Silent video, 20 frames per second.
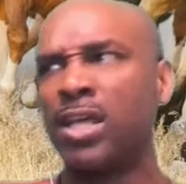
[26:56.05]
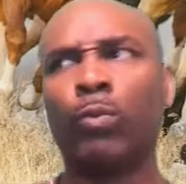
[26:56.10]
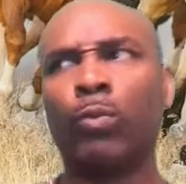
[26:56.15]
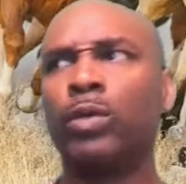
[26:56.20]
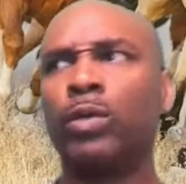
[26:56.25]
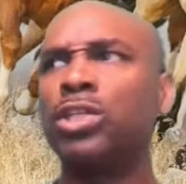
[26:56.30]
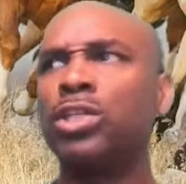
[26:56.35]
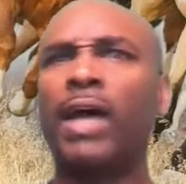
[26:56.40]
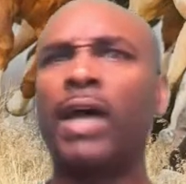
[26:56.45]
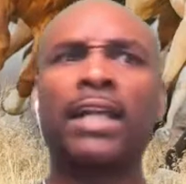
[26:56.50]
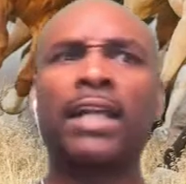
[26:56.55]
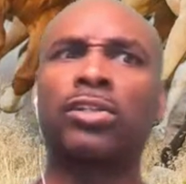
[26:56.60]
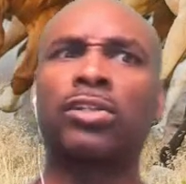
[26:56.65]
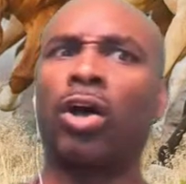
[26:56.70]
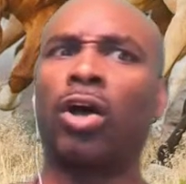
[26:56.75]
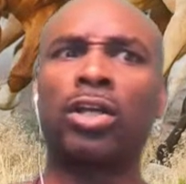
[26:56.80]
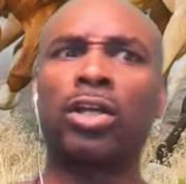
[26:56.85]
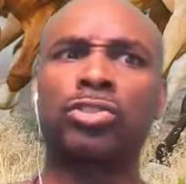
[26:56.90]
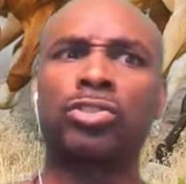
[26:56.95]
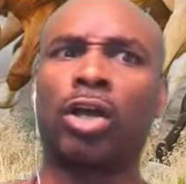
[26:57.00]
When you actually
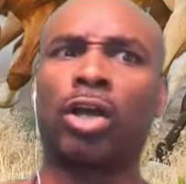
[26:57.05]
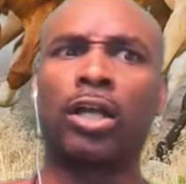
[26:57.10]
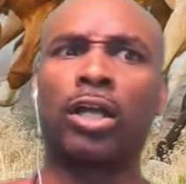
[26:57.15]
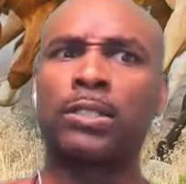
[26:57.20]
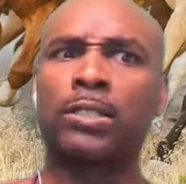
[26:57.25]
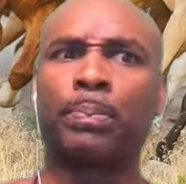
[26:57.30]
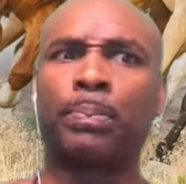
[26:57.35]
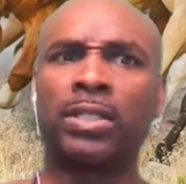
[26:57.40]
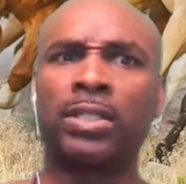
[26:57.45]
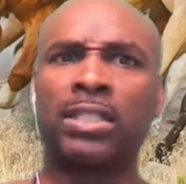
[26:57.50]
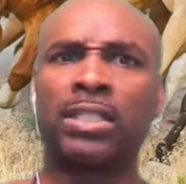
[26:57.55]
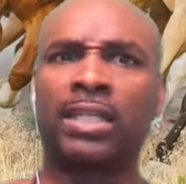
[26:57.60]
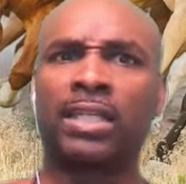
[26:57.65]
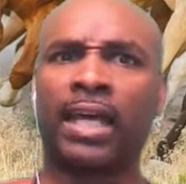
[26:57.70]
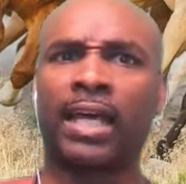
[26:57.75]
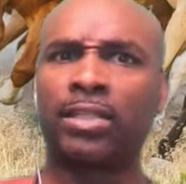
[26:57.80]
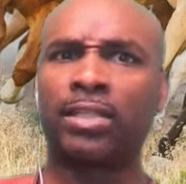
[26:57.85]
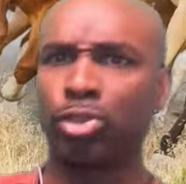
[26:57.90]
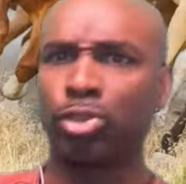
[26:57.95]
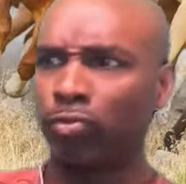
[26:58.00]
all started to put
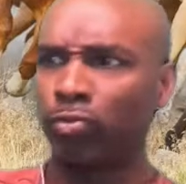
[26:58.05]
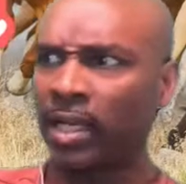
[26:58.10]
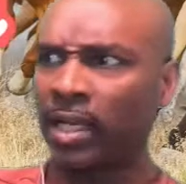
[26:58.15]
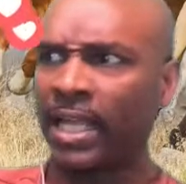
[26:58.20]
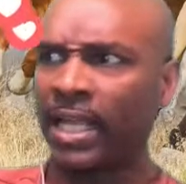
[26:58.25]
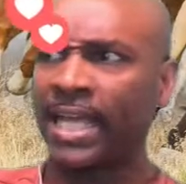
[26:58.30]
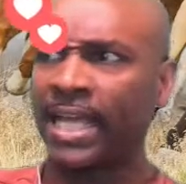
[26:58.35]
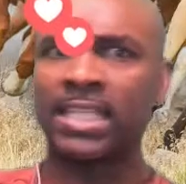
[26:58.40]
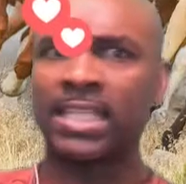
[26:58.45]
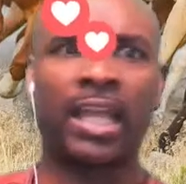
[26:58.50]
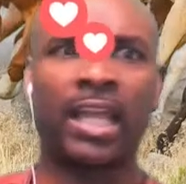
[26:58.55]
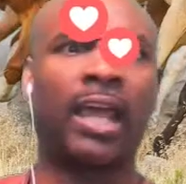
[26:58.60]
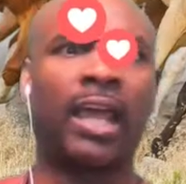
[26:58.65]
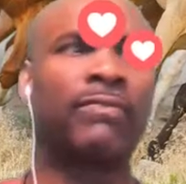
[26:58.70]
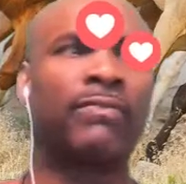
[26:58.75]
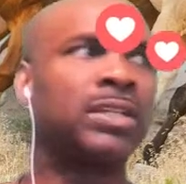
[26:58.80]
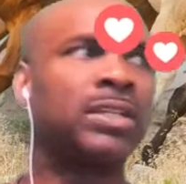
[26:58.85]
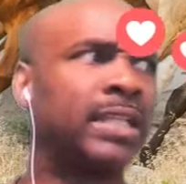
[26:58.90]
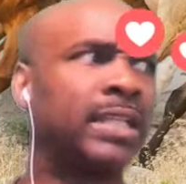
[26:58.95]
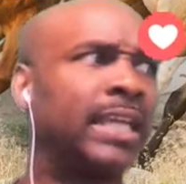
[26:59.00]
together, you realize that
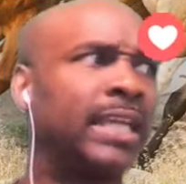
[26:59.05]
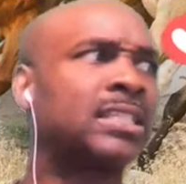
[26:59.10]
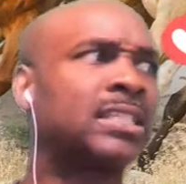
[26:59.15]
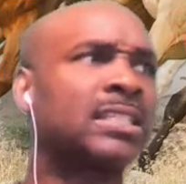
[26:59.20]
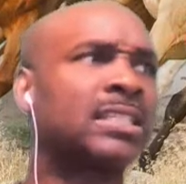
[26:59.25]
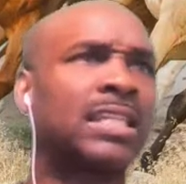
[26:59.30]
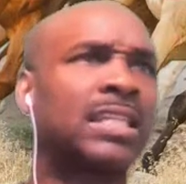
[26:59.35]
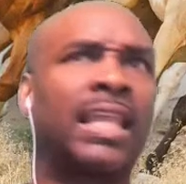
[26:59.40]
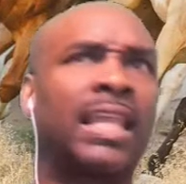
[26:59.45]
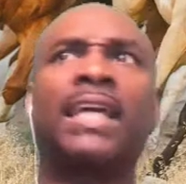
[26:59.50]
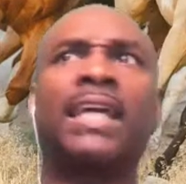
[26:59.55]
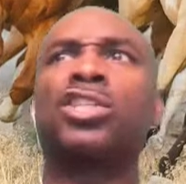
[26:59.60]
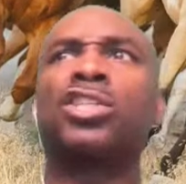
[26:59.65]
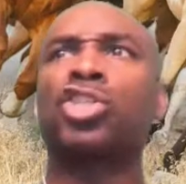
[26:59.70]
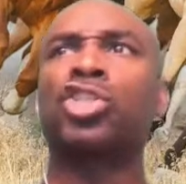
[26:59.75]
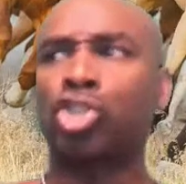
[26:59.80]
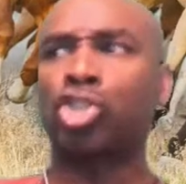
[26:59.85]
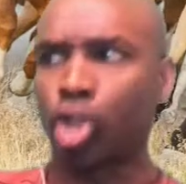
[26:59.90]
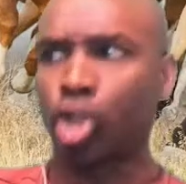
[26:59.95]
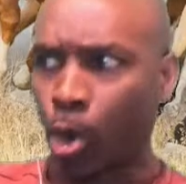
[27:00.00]
every nation's land is
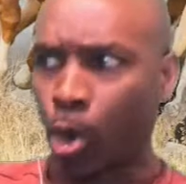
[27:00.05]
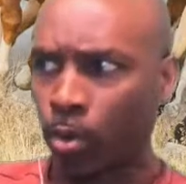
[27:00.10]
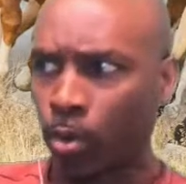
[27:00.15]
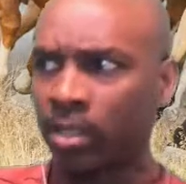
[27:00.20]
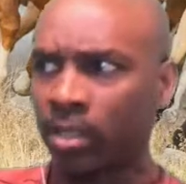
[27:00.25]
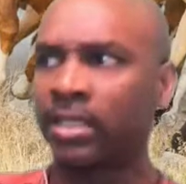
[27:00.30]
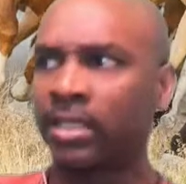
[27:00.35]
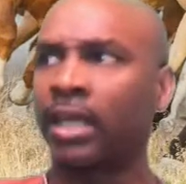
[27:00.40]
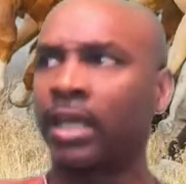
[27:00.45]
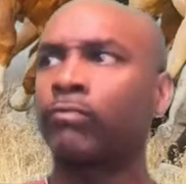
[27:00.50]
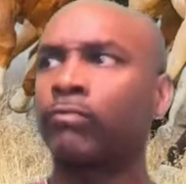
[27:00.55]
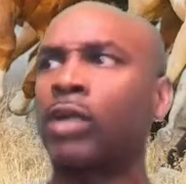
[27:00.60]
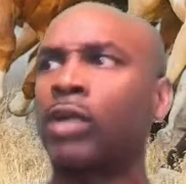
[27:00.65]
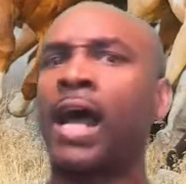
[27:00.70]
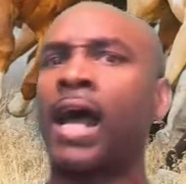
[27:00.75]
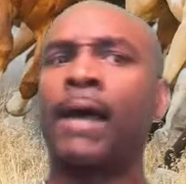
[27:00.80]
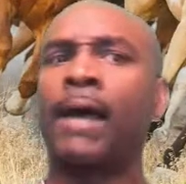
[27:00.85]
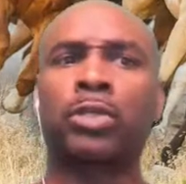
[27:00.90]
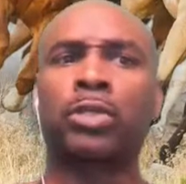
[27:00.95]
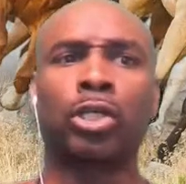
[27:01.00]
stolen. They
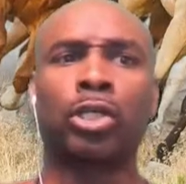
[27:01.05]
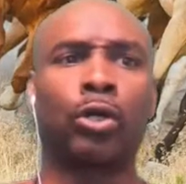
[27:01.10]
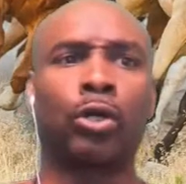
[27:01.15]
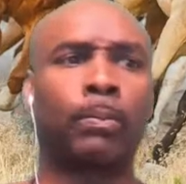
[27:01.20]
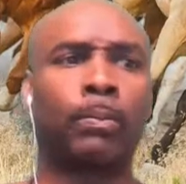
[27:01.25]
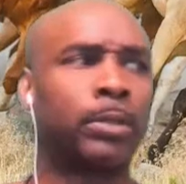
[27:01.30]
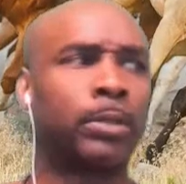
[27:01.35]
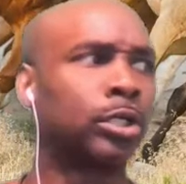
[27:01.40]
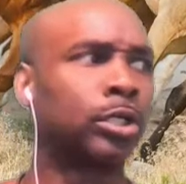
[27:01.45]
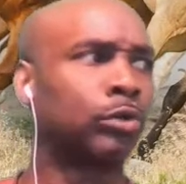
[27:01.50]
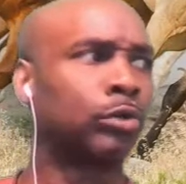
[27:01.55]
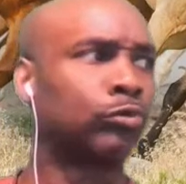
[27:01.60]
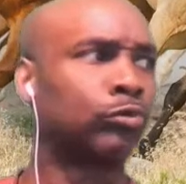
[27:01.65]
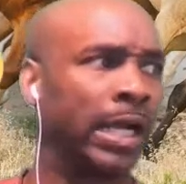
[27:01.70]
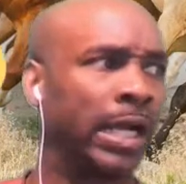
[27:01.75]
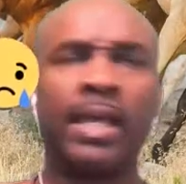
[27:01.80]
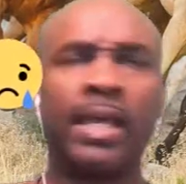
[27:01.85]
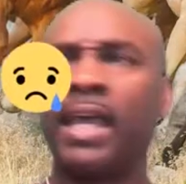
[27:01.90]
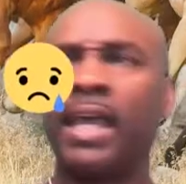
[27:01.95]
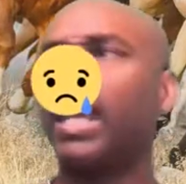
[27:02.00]
robbed, killed, murdered,
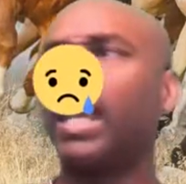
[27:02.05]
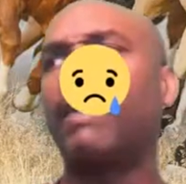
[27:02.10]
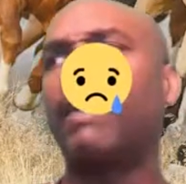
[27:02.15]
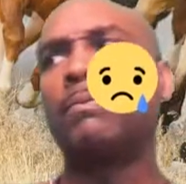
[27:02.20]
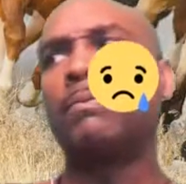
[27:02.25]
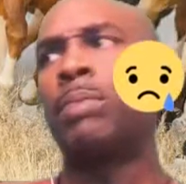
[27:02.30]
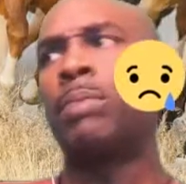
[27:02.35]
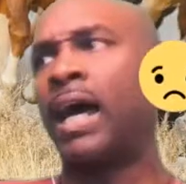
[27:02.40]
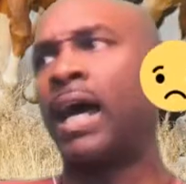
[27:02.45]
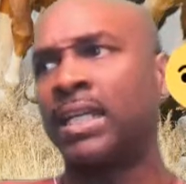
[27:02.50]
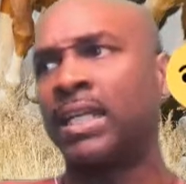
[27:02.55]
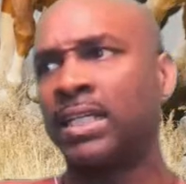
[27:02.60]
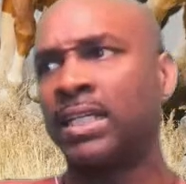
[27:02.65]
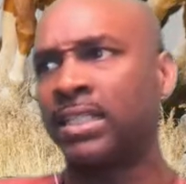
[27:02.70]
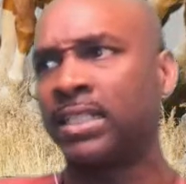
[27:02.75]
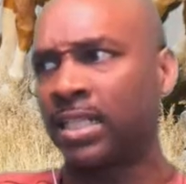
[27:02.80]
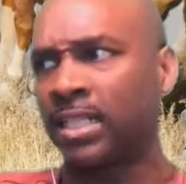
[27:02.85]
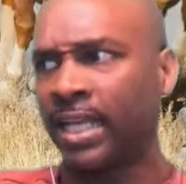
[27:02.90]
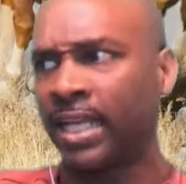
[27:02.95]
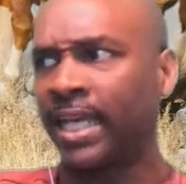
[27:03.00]
raped everybody
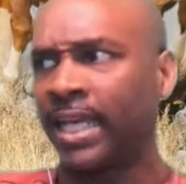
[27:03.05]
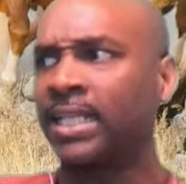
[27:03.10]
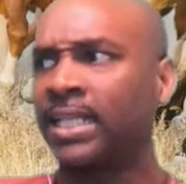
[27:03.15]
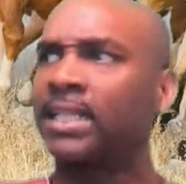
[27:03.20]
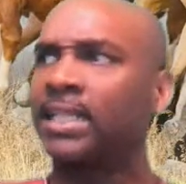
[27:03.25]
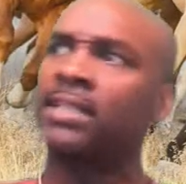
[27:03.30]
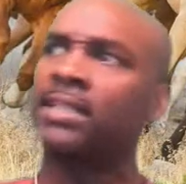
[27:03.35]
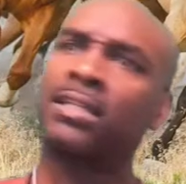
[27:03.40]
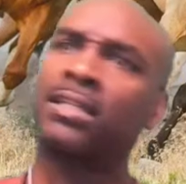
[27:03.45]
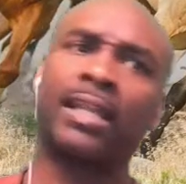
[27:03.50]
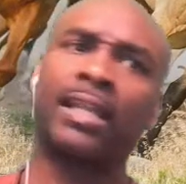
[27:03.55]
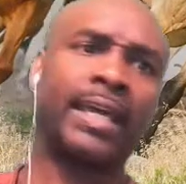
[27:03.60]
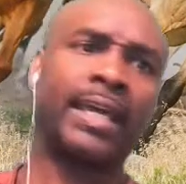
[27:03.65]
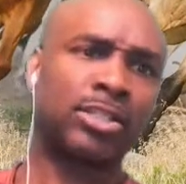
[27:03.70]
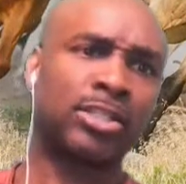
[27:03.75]
in the land to get the land,